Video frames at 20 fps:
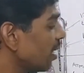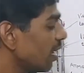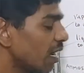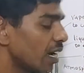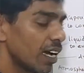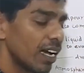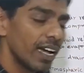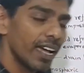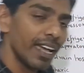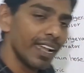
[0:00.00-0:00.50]

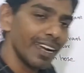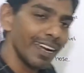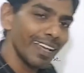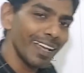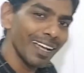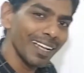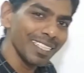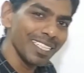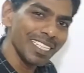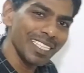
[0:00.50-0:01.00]
and
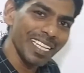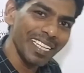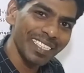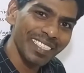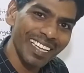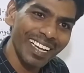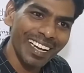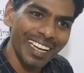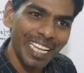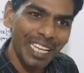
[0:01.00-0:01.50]
this is
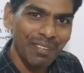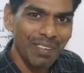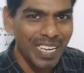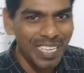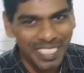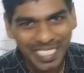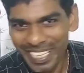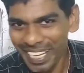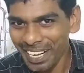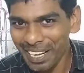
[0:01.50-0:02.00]

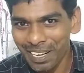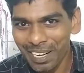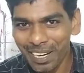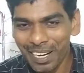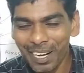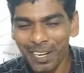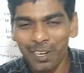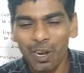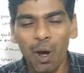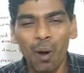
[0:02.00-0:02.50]
even seen
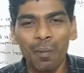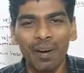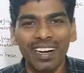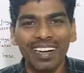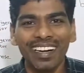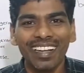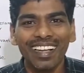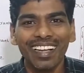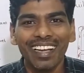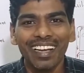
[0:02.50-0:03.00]
in
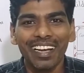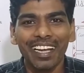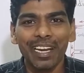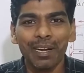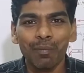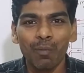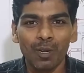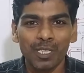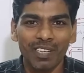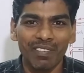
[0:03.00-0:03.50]
common
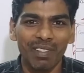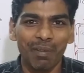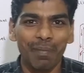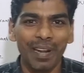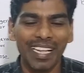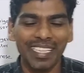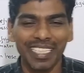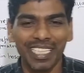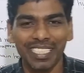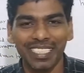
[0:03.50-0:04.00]
in most of the
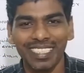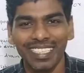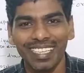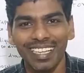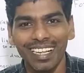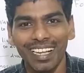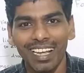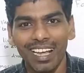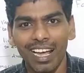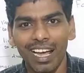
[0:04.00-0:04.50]
places.
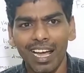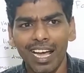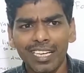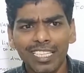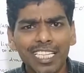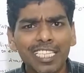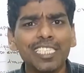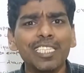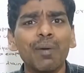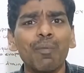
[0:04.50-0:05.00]
And
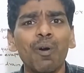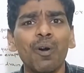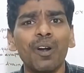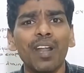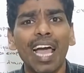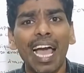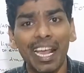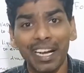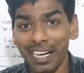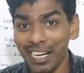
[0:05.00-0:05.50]
this is about
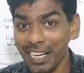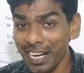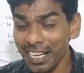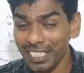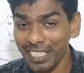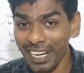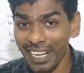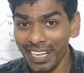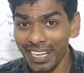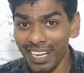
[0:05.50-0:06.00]
air
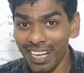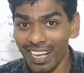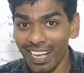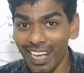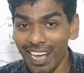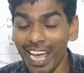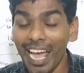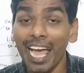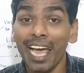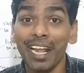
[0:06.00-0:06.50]
conditioning
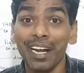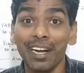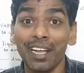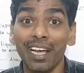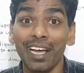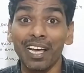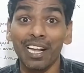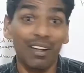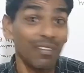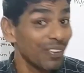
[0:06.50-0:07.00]
and
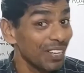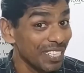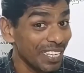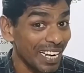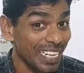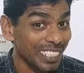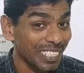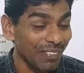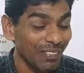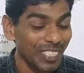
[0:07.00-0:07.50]

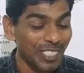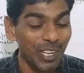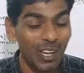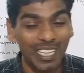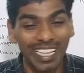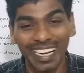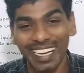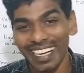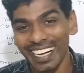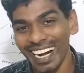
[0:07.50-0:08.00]
refrigeration. We saw
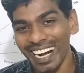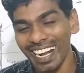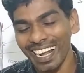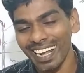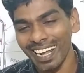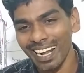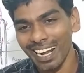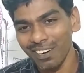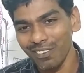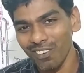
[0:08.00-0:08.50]
that in
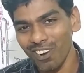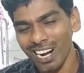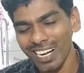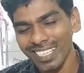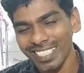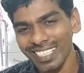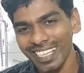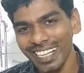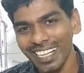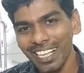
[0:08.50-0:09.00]

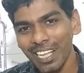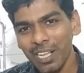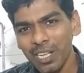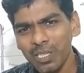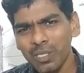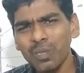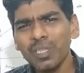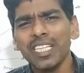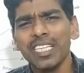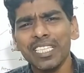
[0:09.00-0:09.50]
advance.
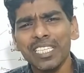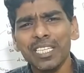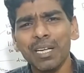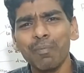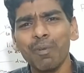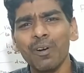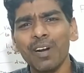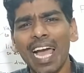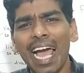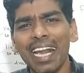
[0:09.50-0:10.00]
So this is
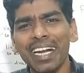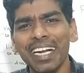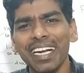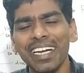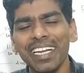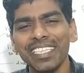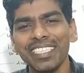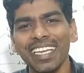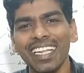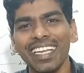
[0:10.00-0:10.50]
about air
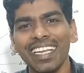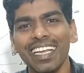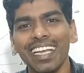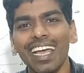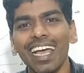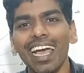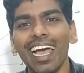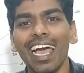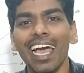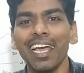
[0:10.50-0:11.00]
conditioning
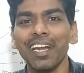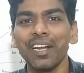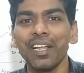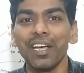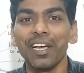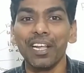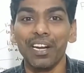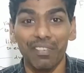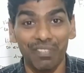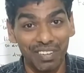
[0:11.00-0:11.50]
and
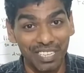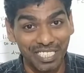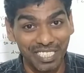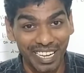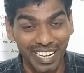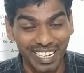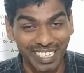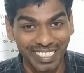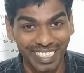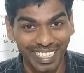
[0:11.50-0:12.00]

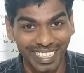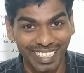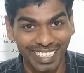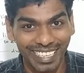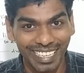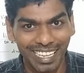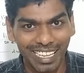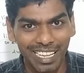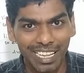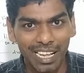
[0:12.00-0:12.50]
refrigeration.
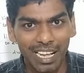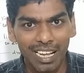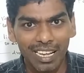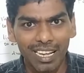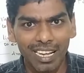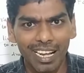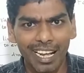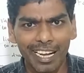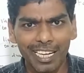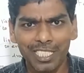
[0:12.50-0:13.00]

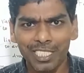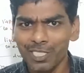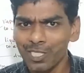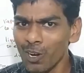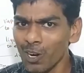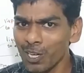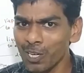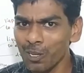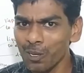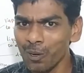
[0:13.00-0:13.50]
It's
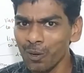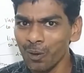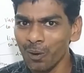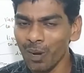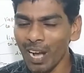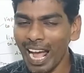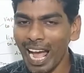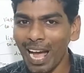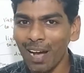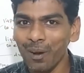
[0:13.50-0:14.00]
good to
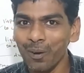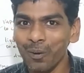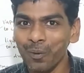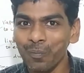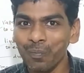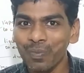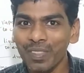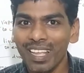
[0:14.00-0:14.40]
have